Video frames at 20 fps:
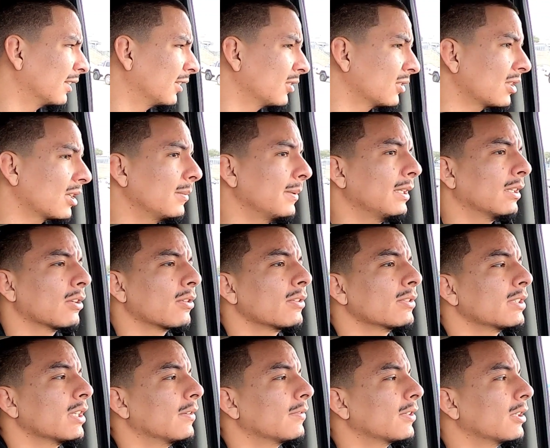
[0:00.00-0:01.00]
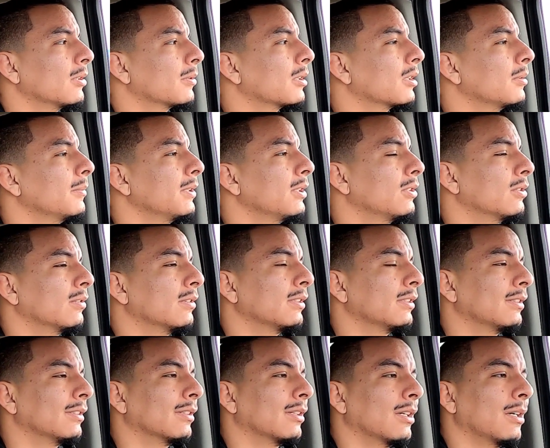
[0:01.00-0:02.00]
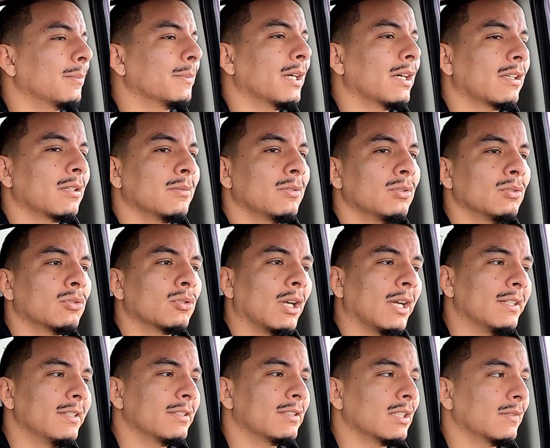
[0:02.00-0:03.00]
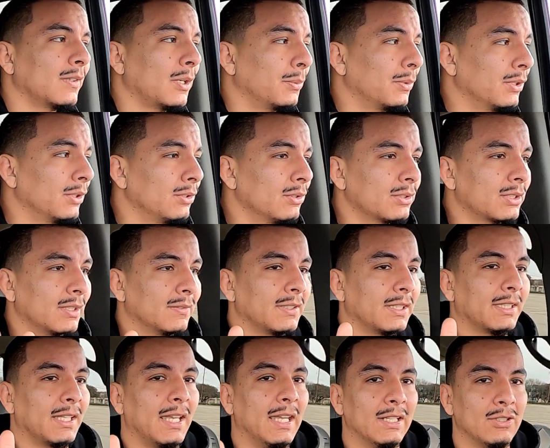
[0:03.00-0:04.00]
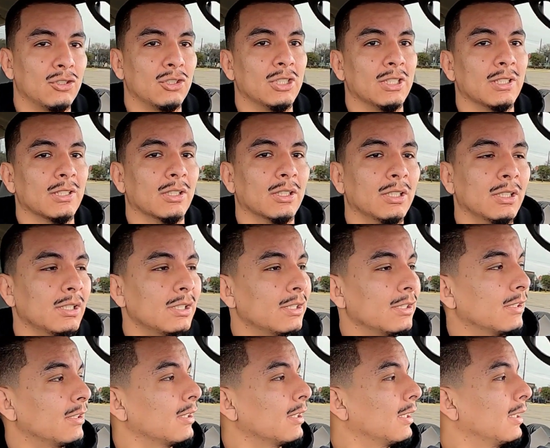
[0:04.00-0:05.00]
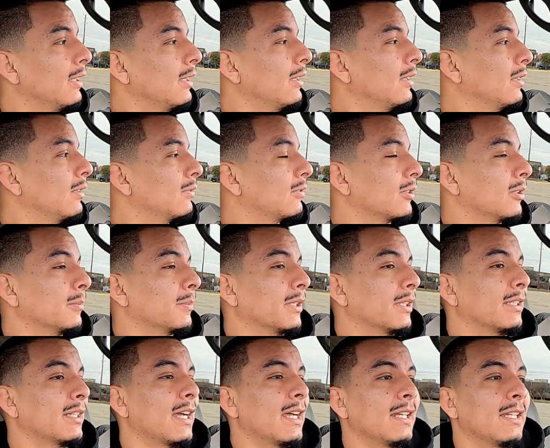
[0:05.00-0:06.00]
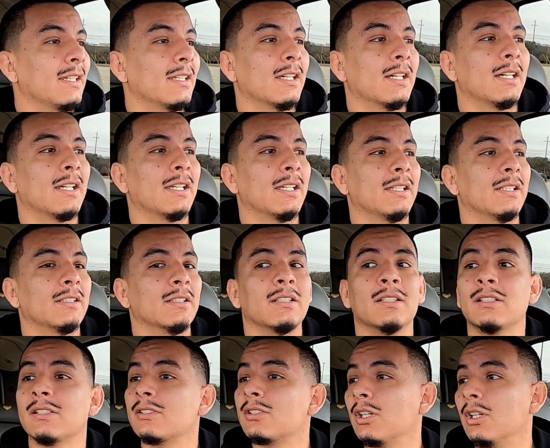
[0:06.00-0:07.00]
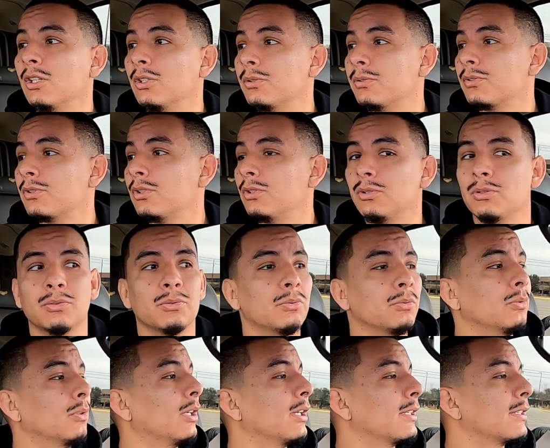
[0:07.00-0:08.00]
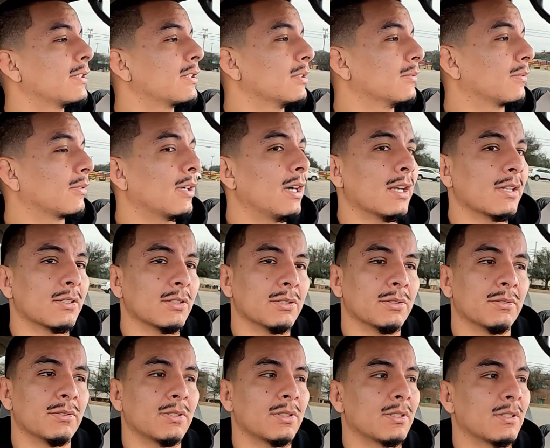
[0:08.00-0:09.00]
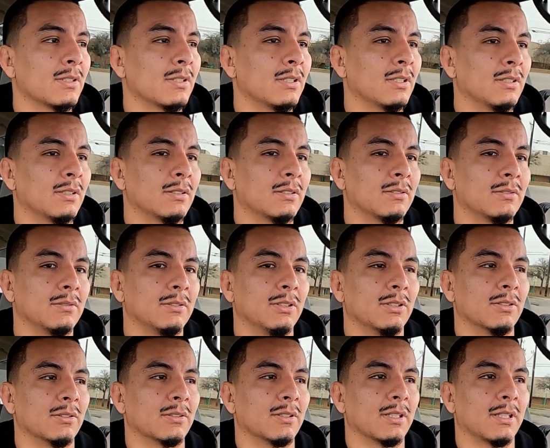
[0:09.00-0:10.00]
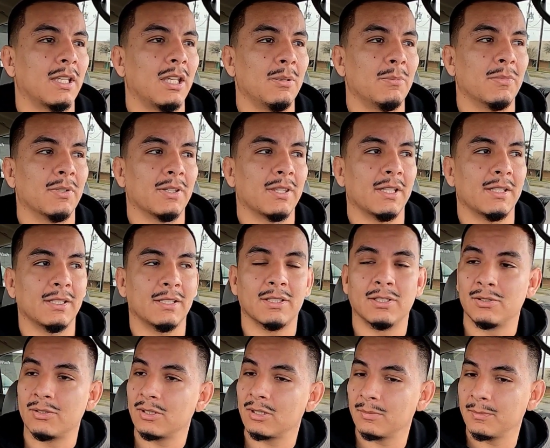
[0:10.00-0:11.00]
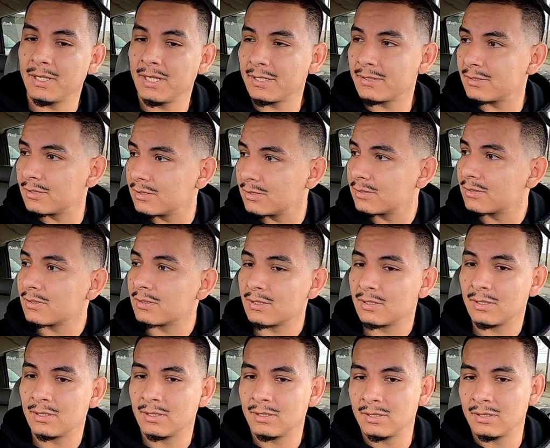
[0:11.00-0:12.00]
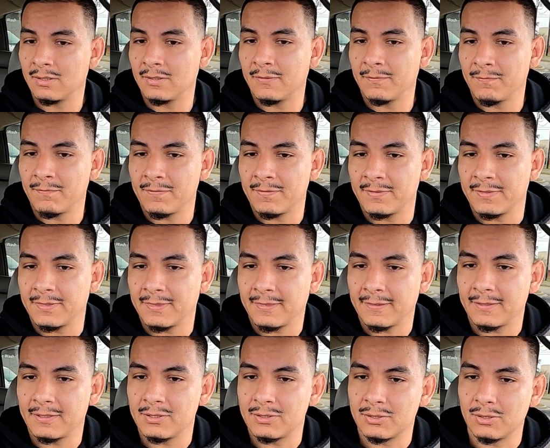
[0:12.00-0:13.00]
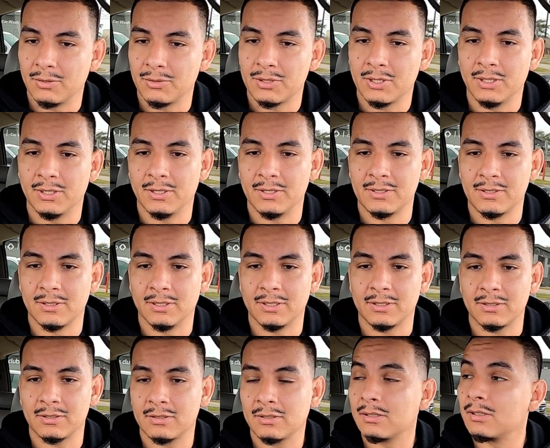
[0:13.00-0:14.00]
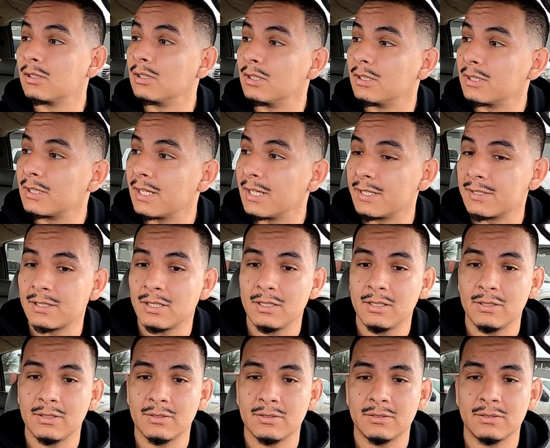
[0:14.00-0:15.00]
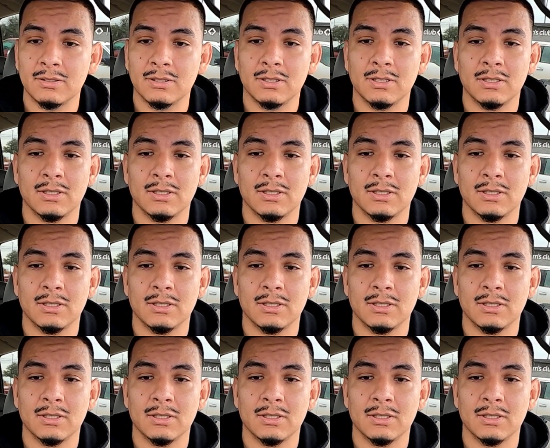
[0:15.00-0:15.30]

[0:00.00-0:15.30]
There's gonna be little stuff that I'm gonna be doing. I'm not gonna do crazy stuff. I want to do stuff like the HD hood from the 99 to 02 Silverados. You know, that came with, I think, the Duramaxes, because those hoods look good as hell.